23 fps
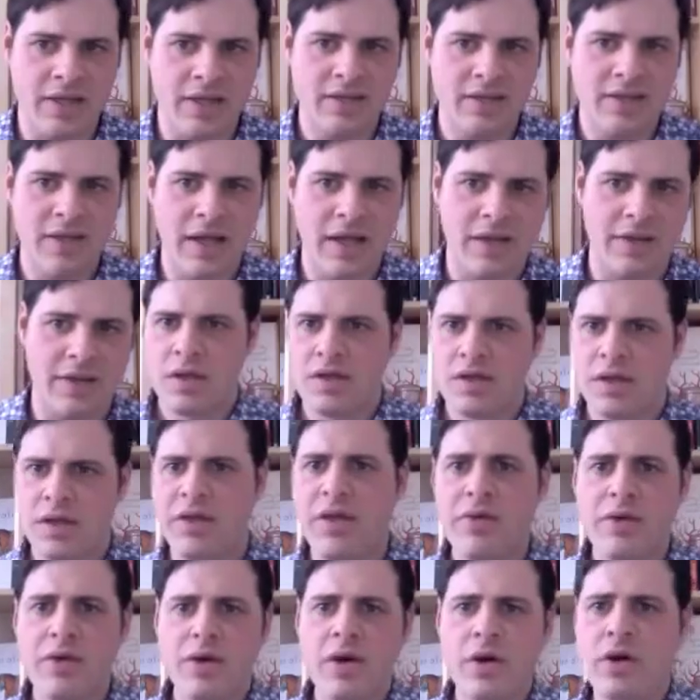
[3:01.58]
second. Now the
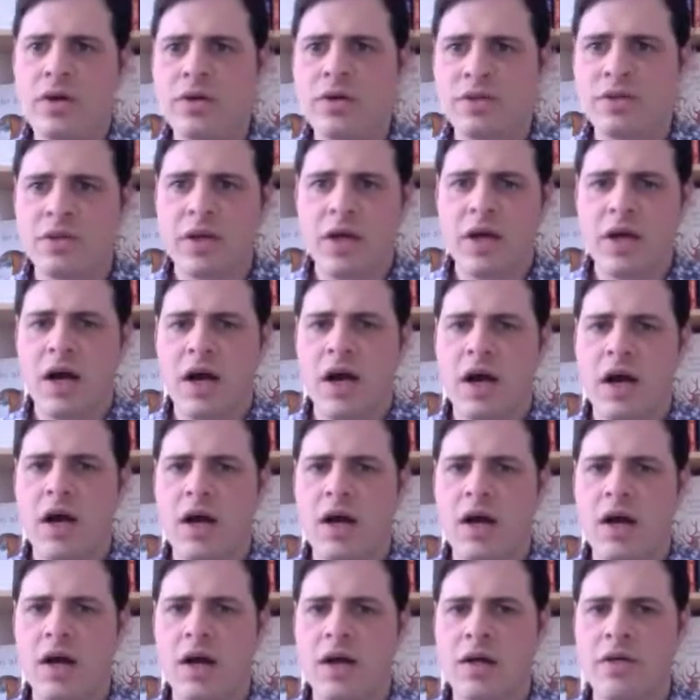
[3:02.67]
other cards,
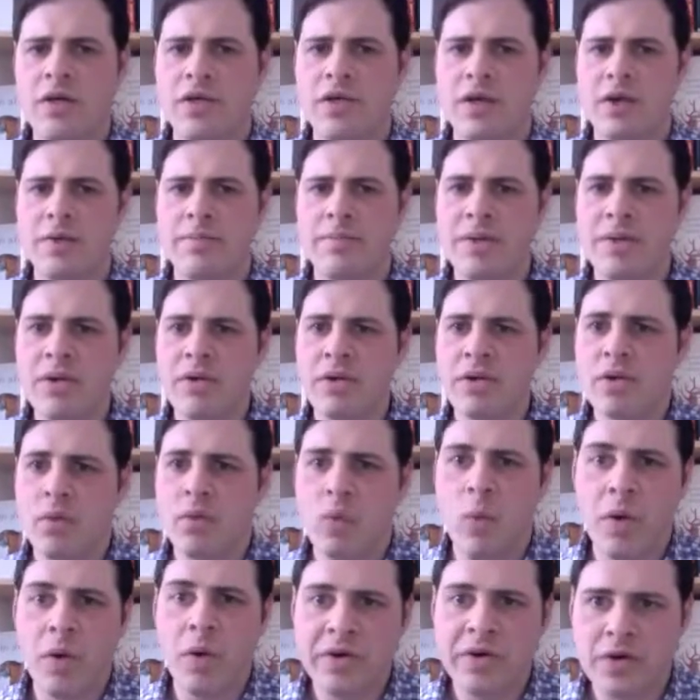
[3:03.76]
the Miracle
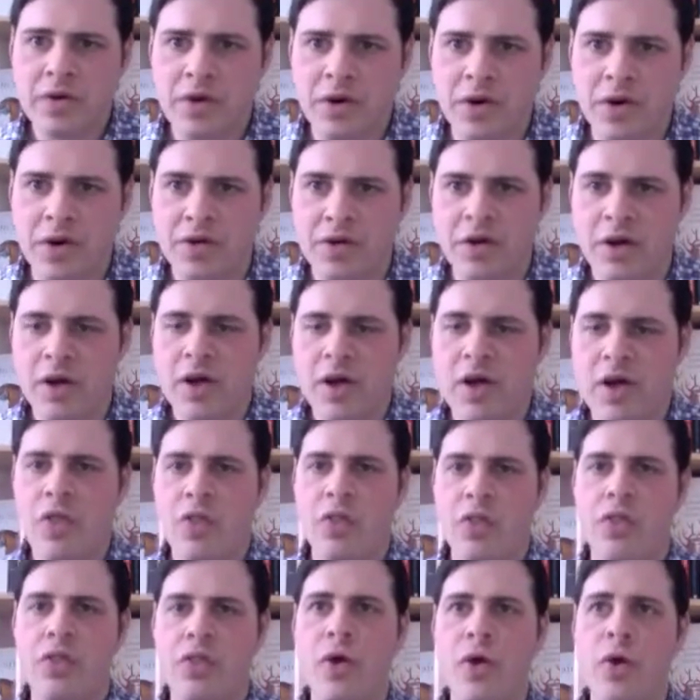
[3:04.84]
Wonder card,
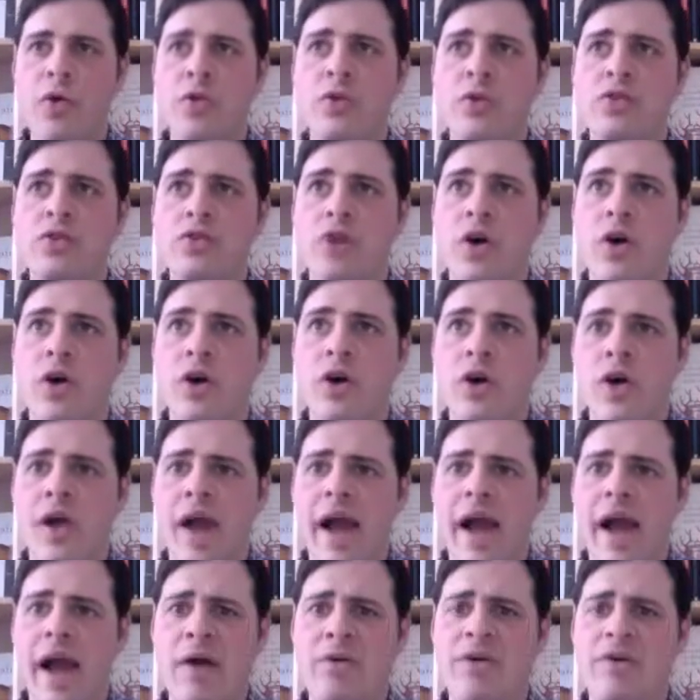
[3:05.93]
those are
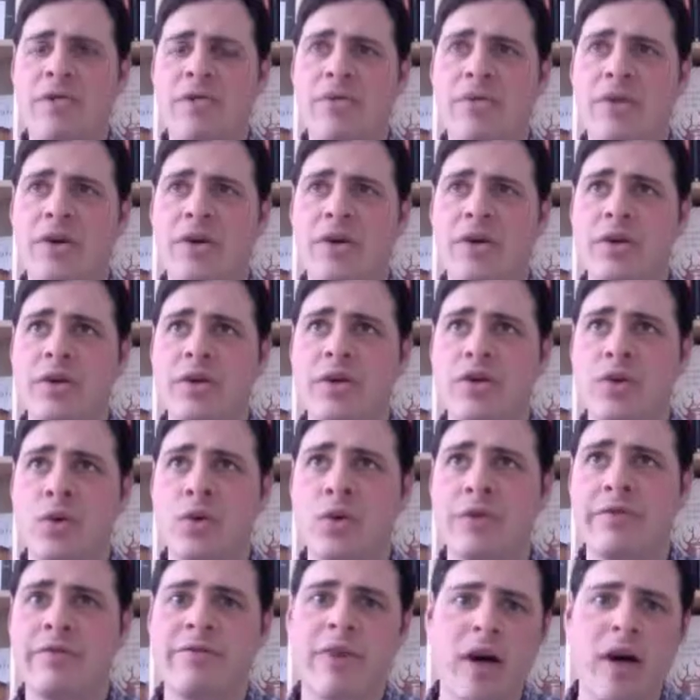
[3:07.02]
how you turn
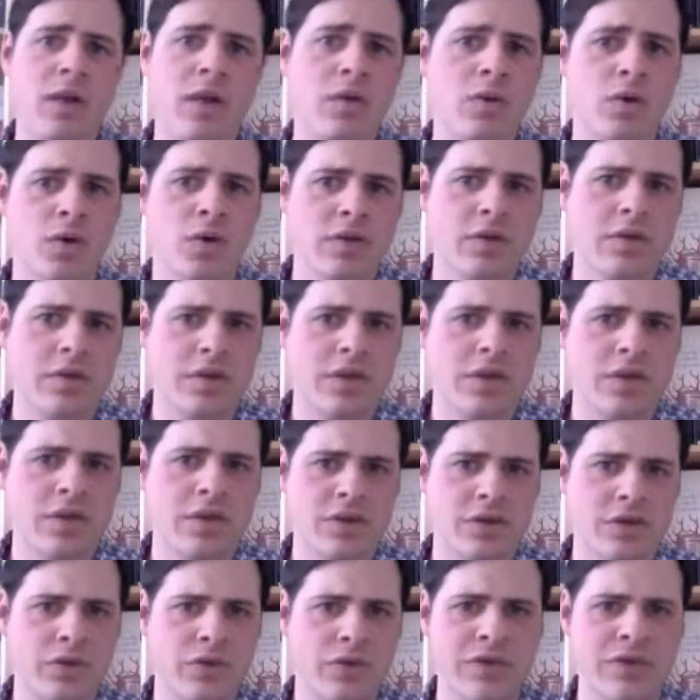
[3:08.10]
your followers
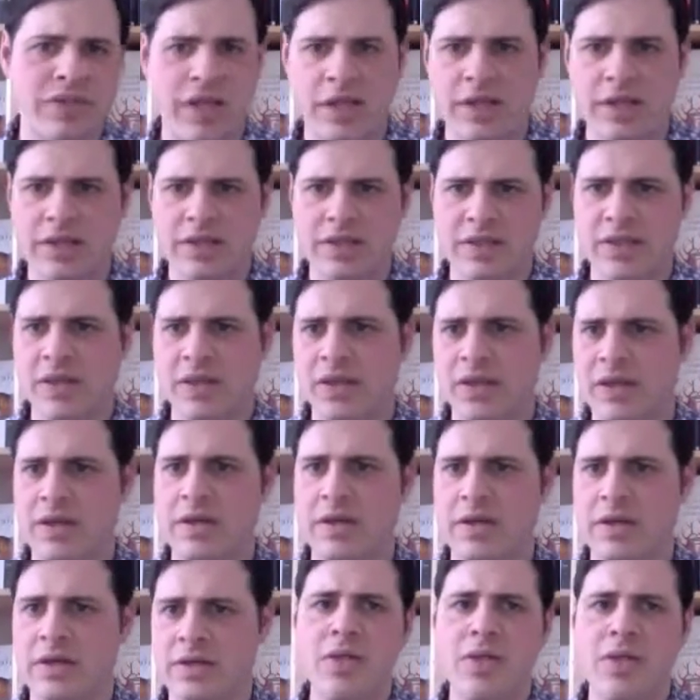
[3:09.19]
into zealots and
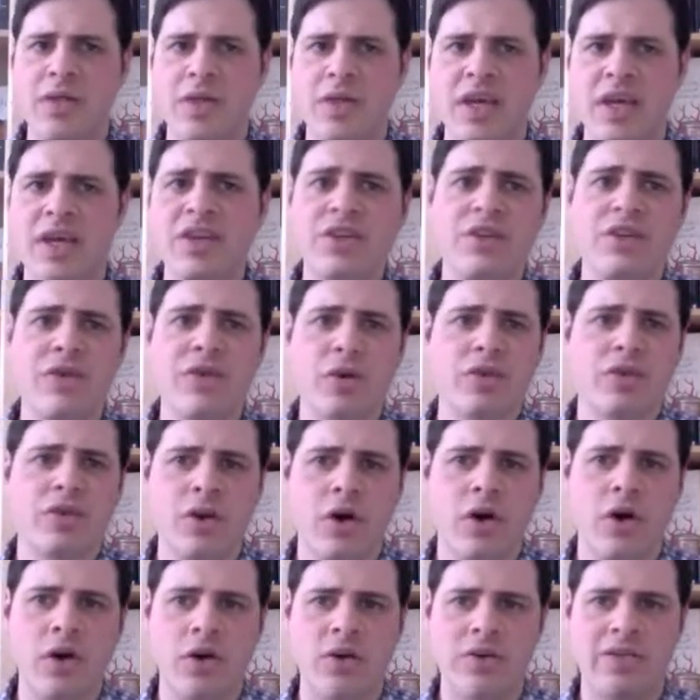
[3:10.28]
clerics. Each of those
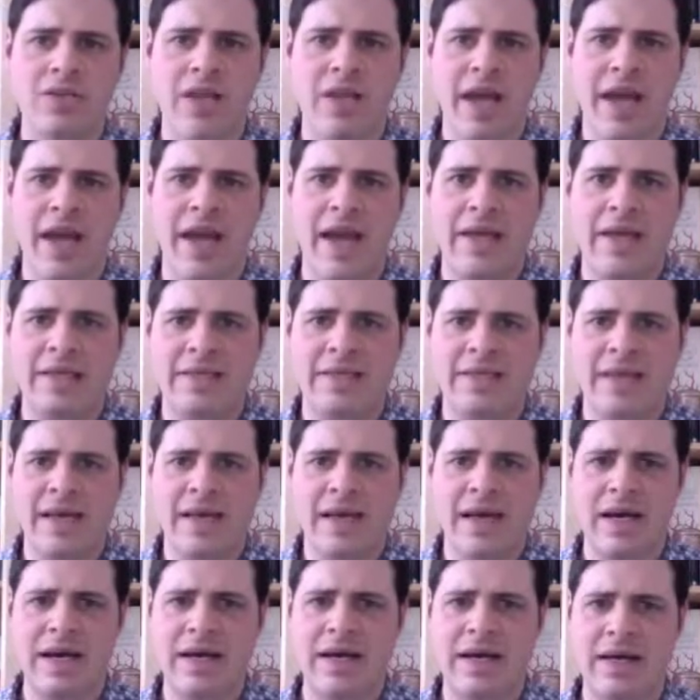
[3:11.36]
cards has
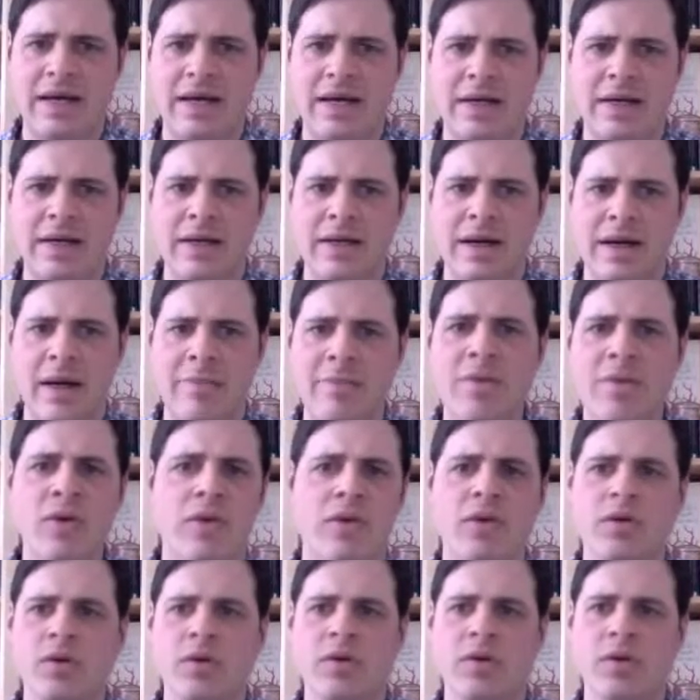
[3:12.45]
a
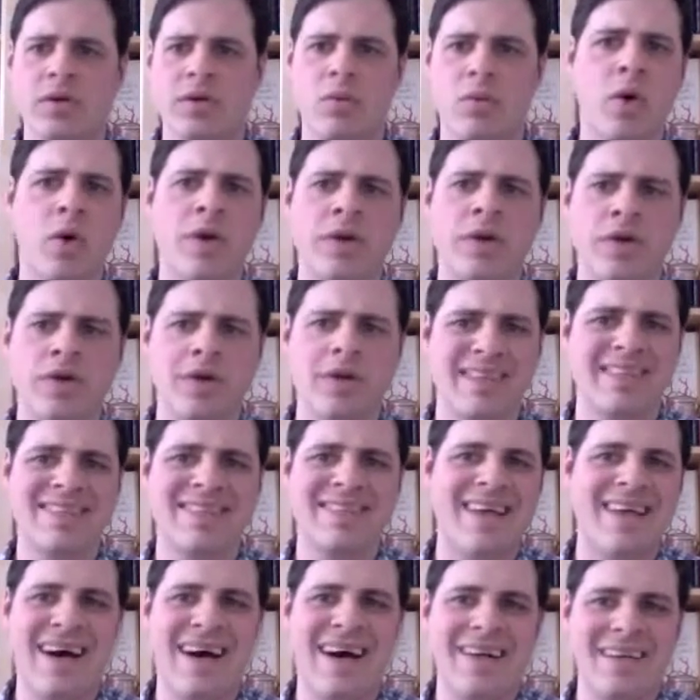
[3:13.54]
miracle, a wonder, a
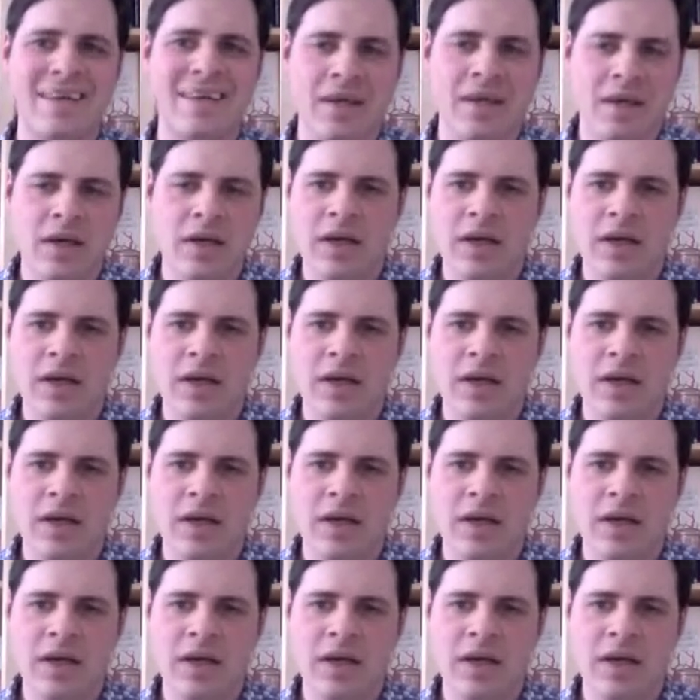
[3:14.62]
sign